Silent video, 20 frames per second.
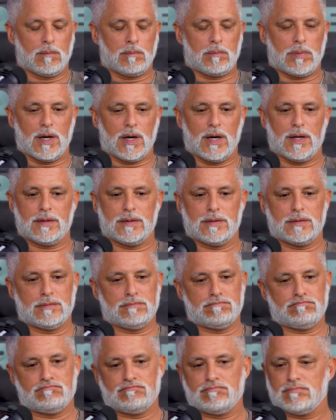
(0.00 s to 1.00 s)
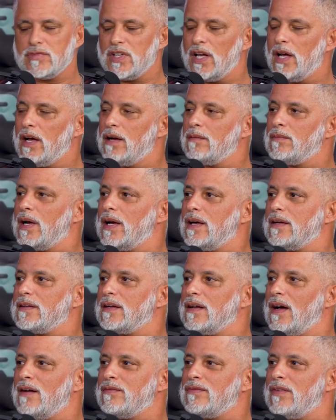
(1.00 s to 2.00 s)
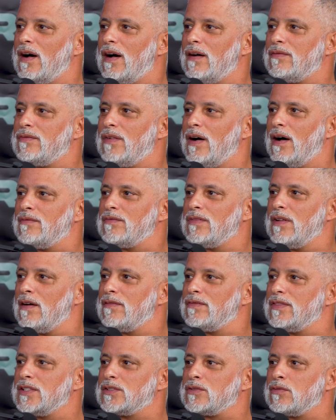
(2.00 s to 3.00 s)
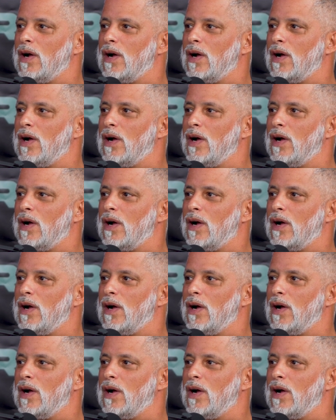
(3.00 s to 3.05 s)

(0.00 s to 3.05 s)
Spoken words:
But yeah, man, I've loved this